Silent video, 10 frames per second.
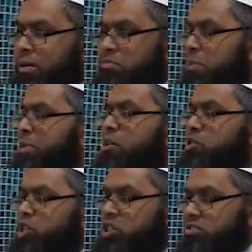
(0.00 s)
My
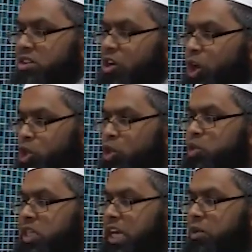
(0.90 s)
parents are not
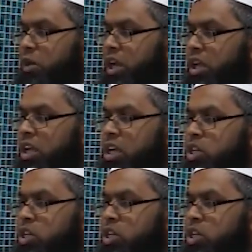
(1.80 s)
choosing anyone,